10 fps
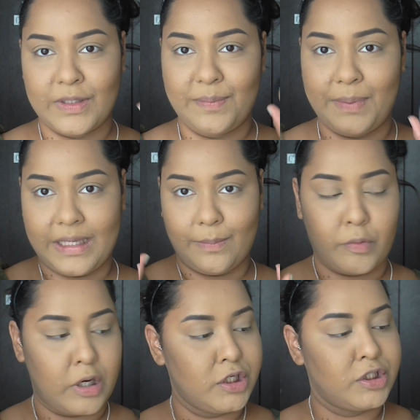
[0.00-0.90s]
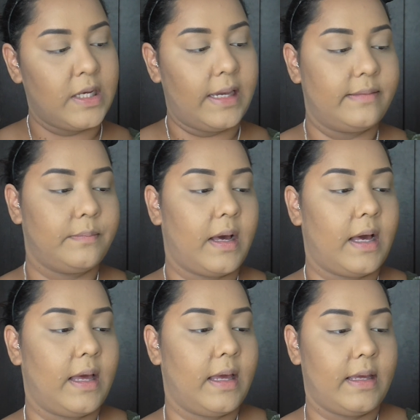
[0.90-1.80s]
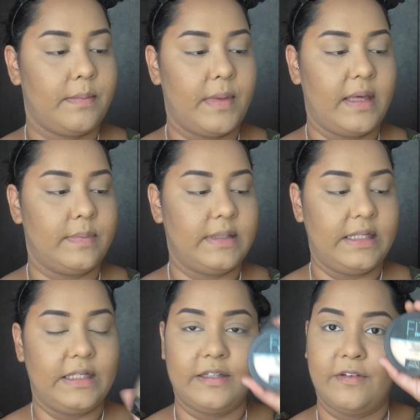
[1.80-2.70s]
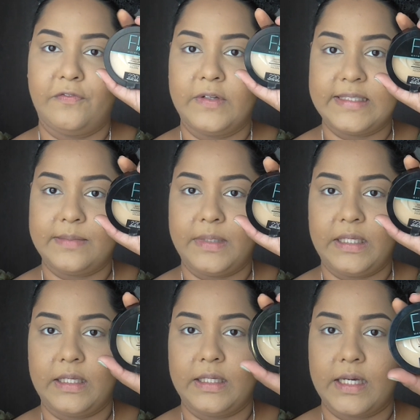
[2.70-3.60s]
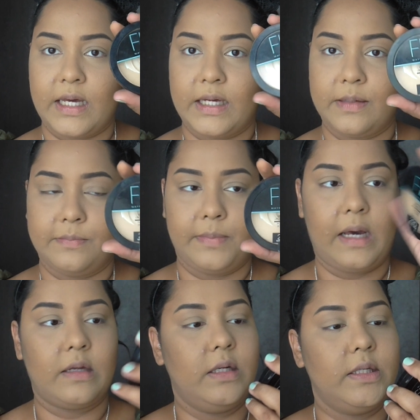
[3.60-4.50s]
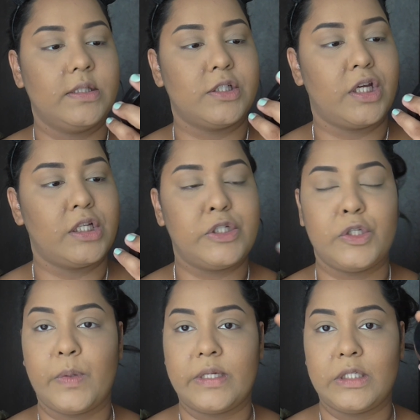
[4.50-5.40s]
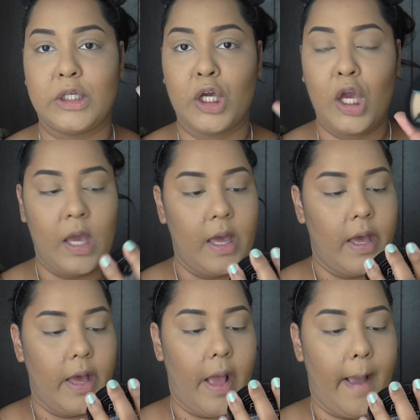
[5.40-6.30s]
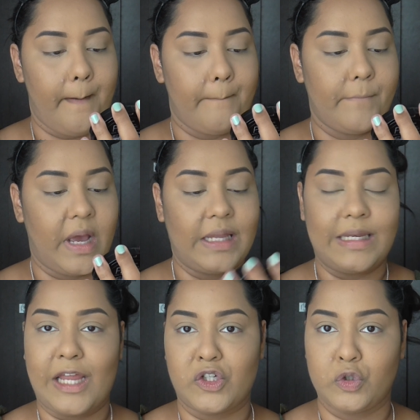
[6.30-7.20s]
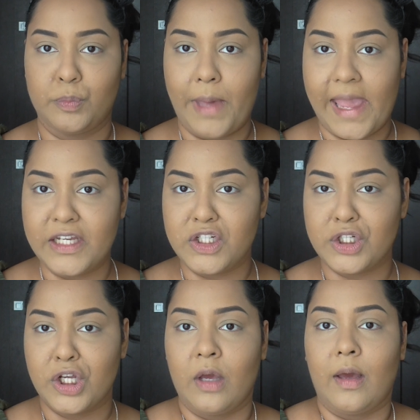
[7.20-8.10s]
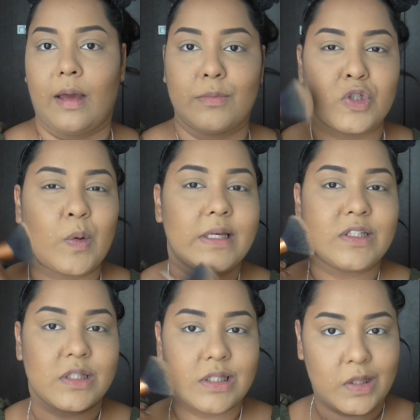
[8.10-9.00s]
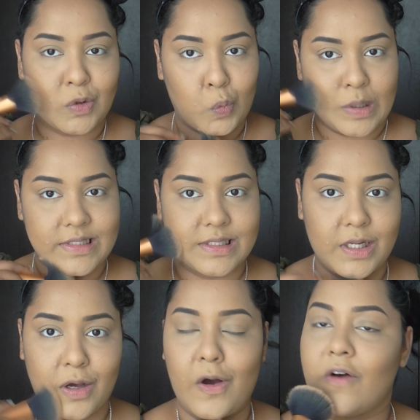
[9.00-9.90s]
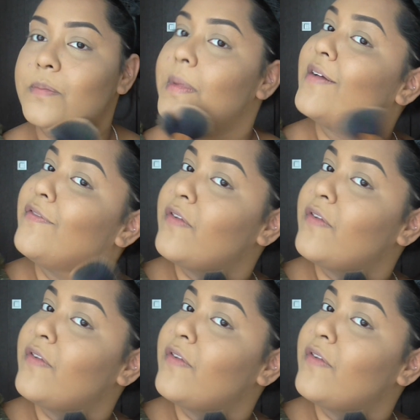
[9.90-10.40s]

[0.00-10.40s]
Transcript: with the bigger brush and my Maybelline Fit Me powder in the shade 220 Natural Beige, I'm just going to set the rest of my